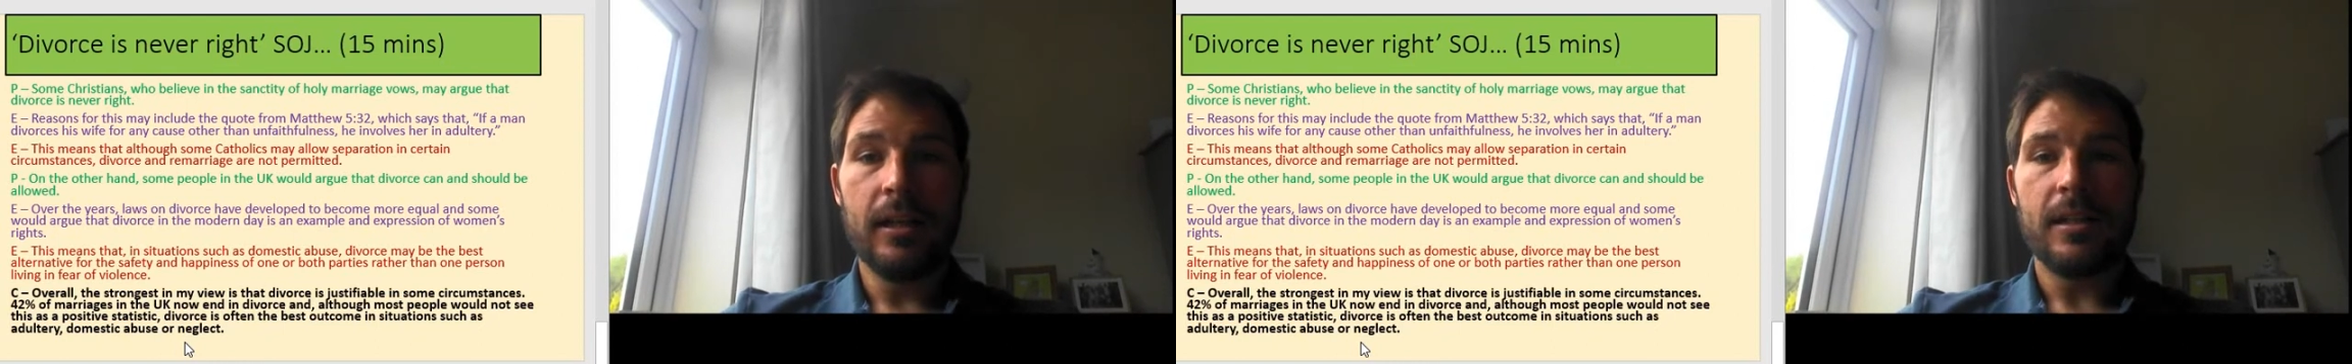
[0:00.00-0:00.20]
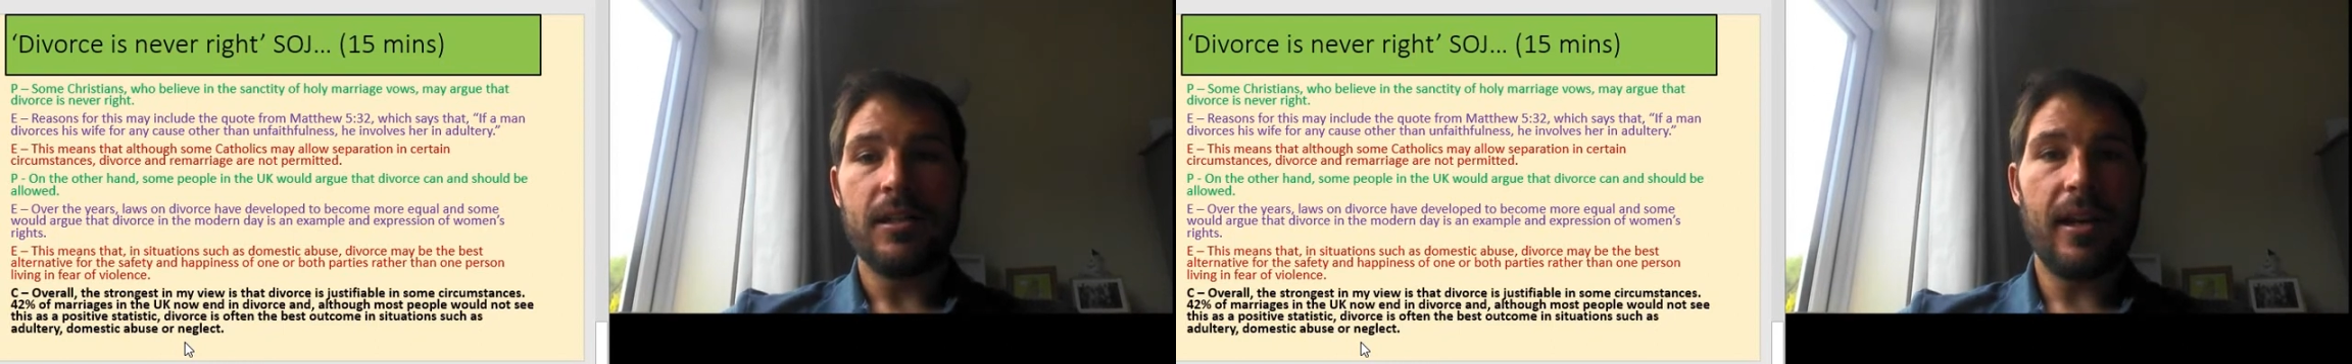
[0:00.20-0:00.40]

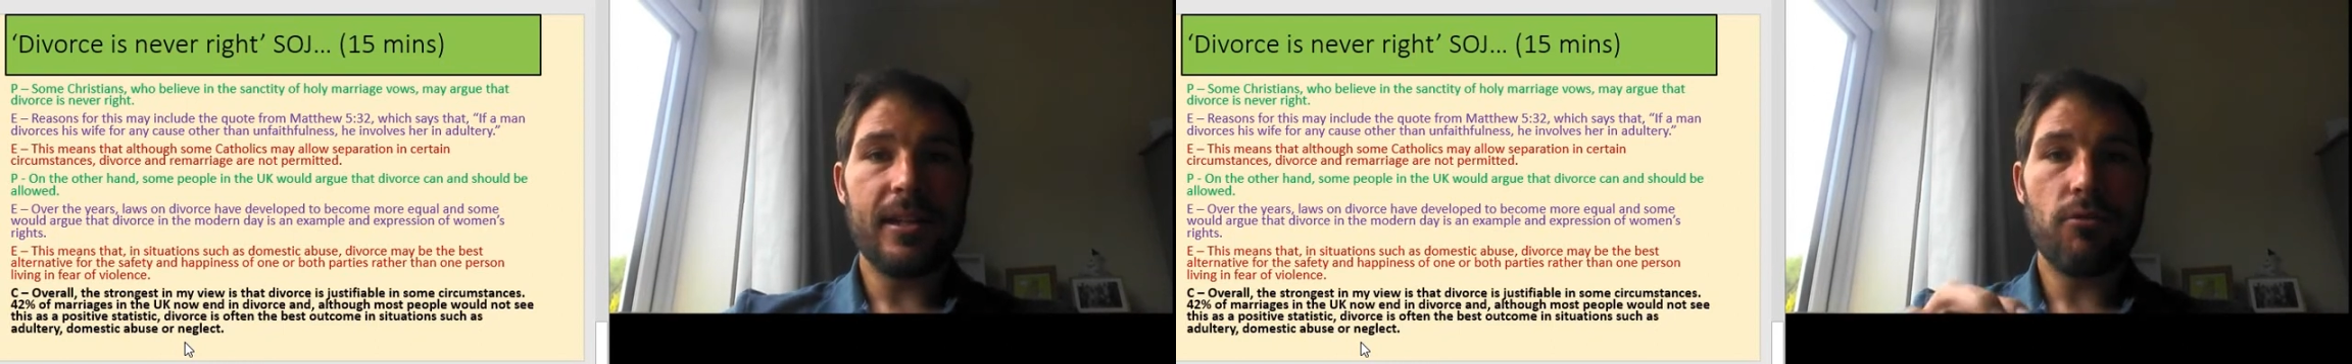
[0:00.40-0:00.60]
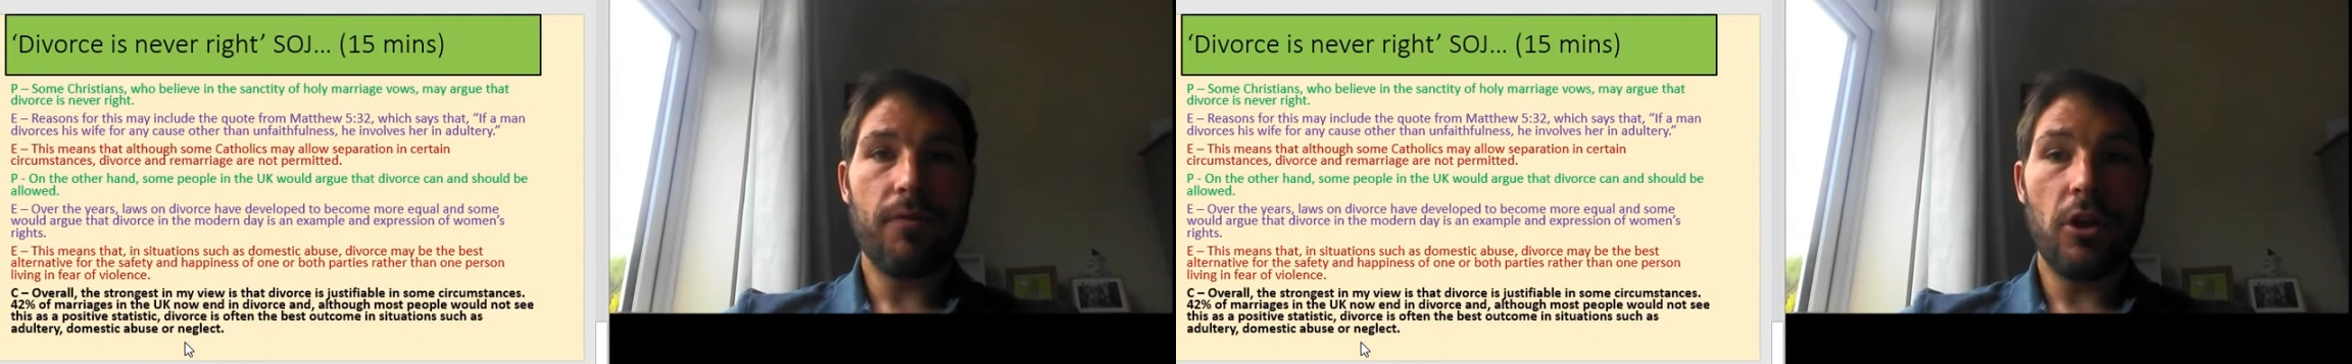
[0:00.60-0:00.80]
So
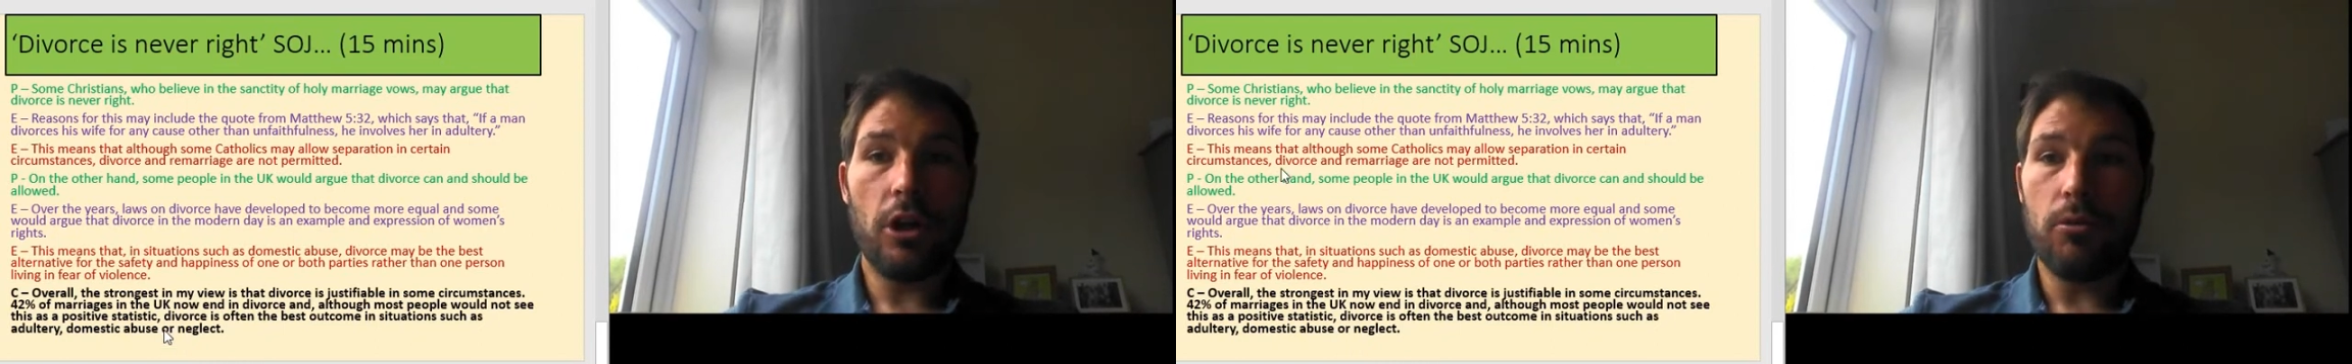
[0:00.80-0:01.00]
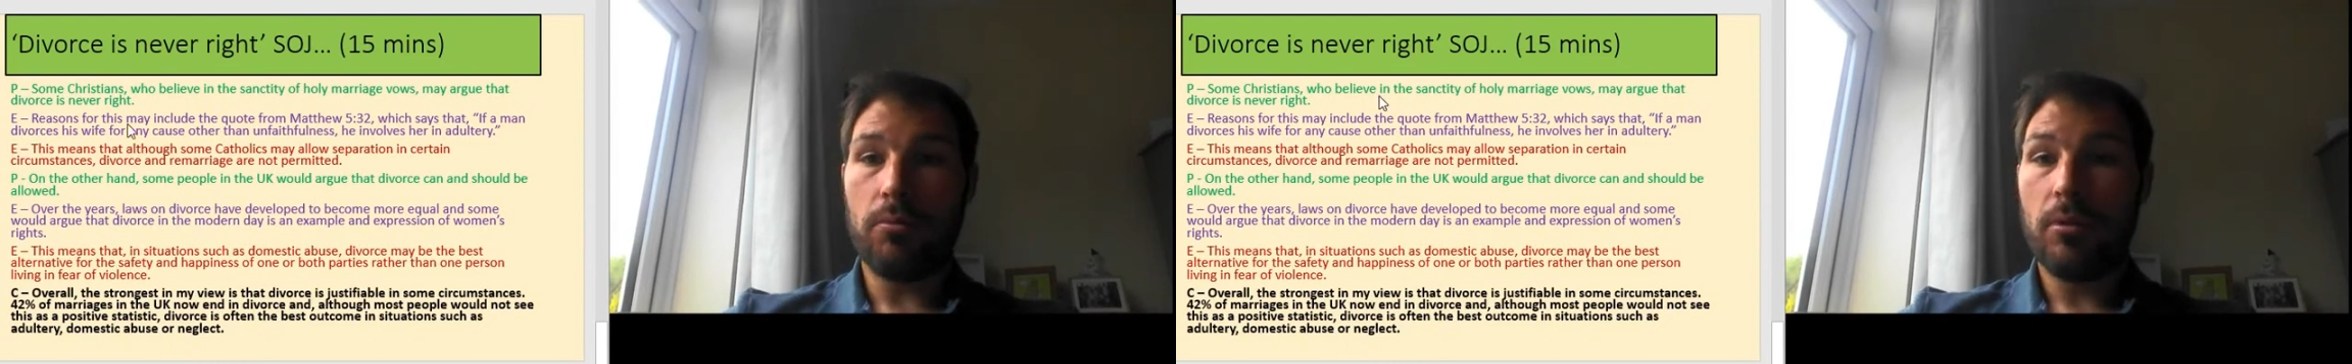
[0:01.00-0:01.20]
let's
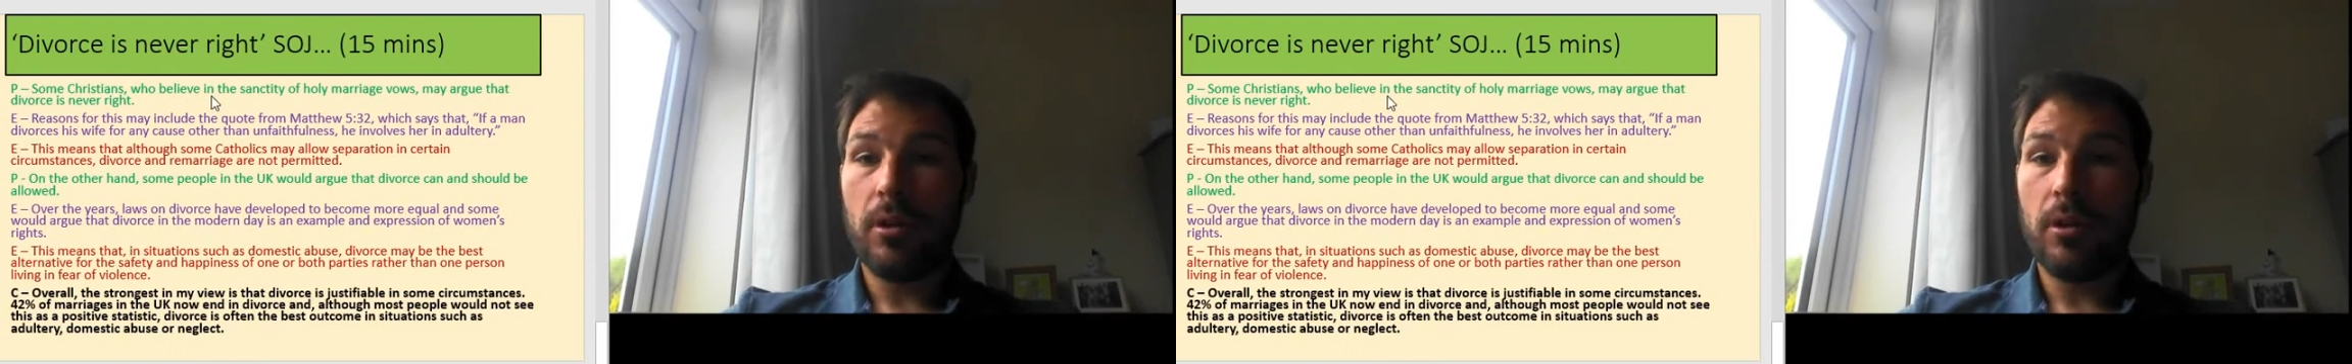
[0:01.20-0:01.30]
review.